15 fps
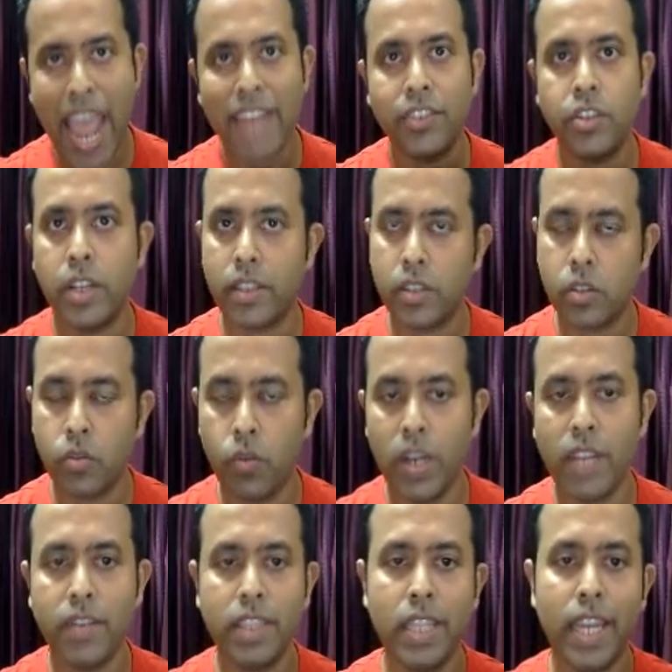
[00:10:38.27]
address.
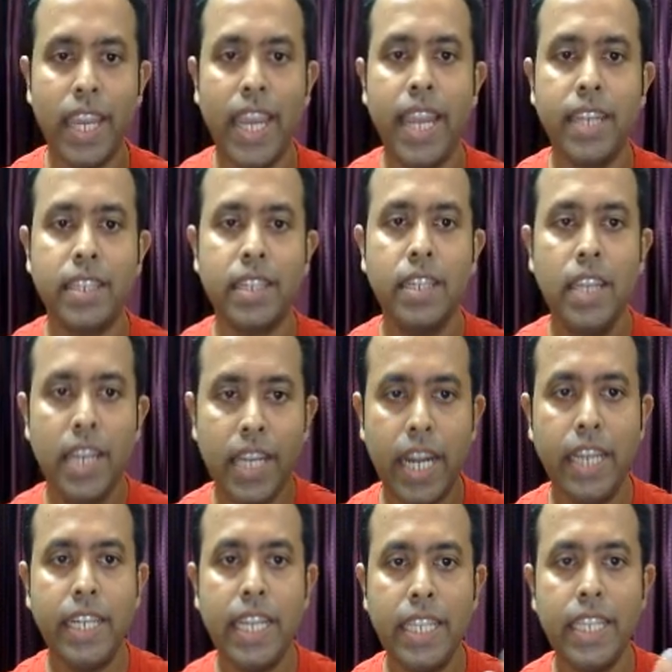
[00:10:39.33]
Whatever the head
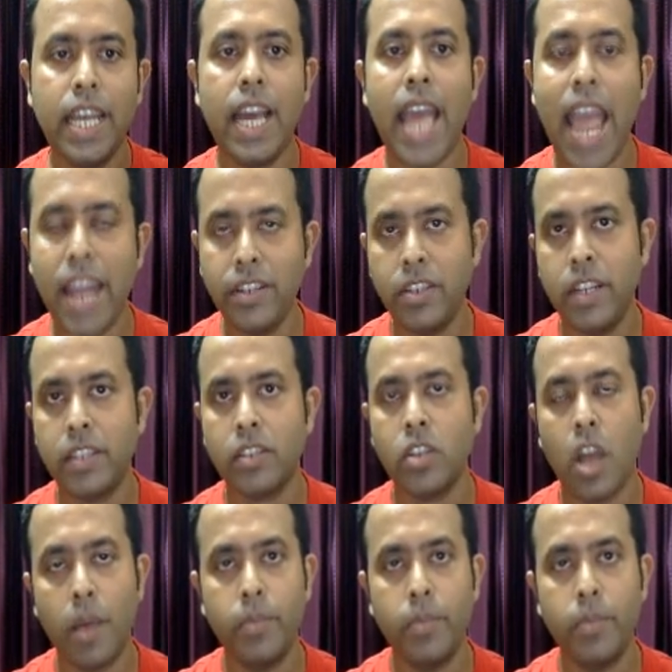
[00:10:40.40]
contain the address